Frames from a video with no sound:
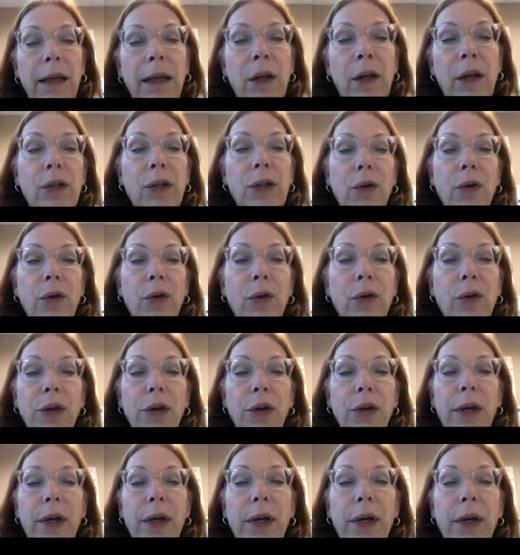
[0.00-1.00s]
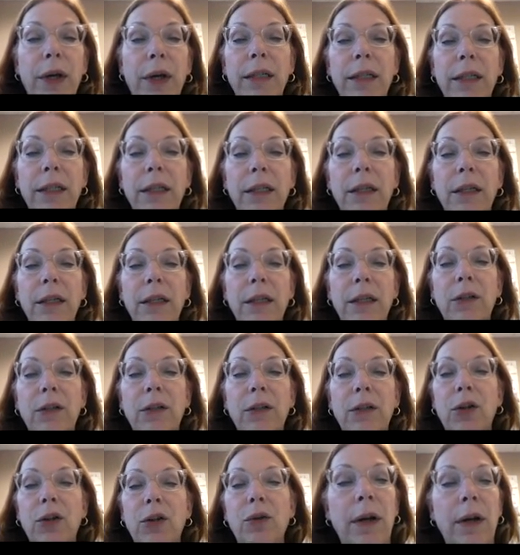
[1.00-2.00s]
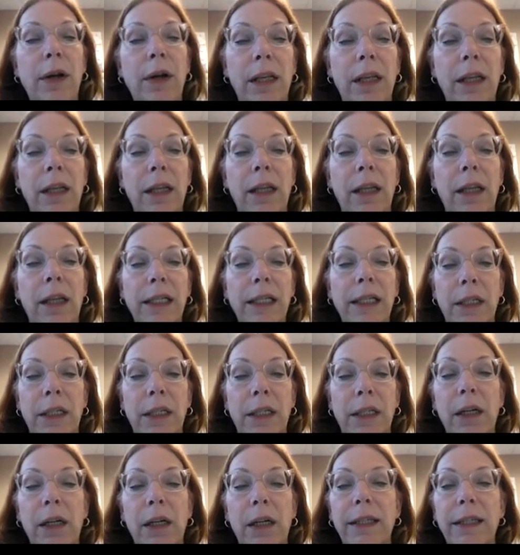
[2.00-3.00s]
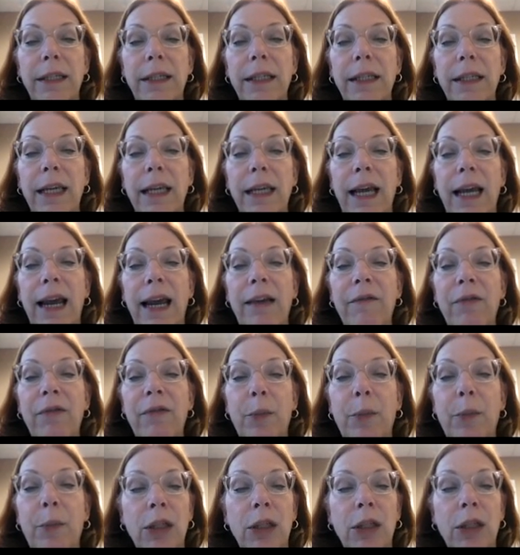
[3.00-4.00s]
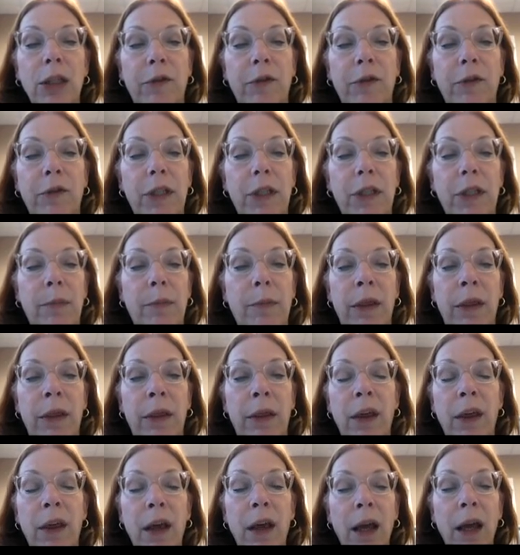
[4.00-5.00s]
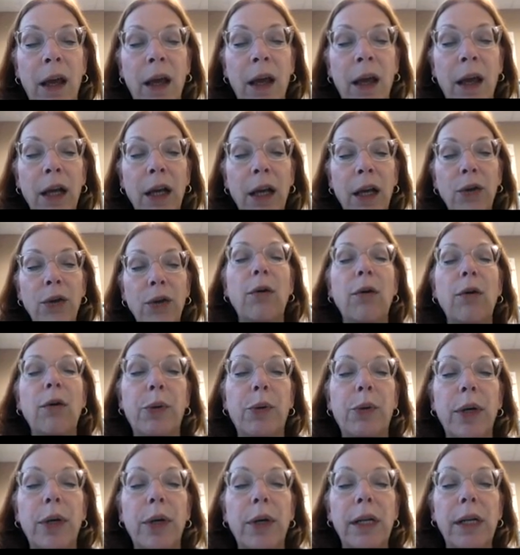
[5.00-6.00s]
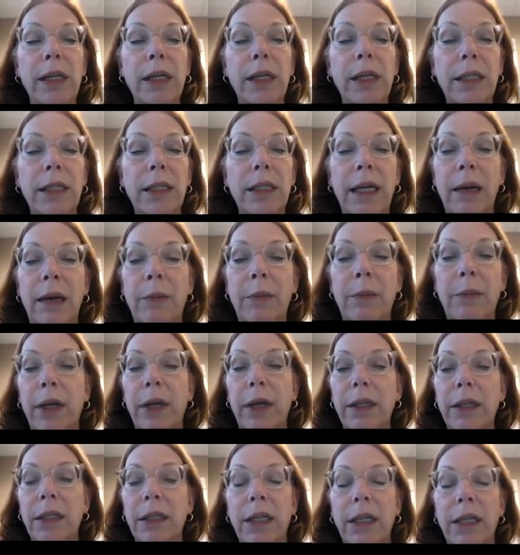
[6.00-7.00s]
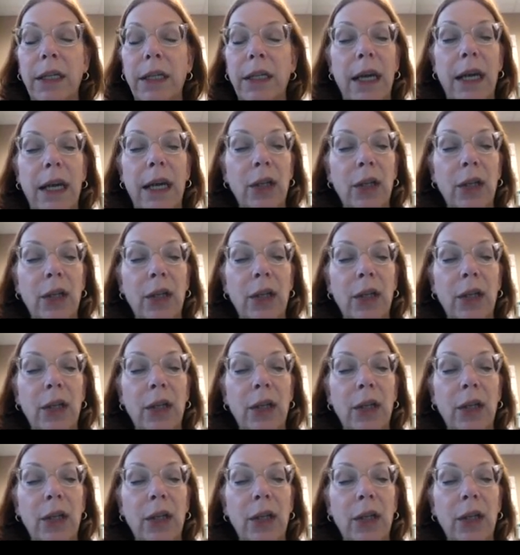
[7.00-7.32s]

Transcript: So you get to select a presentation. It'll save the presentations for 6 months. You can do a pre-listing presentation.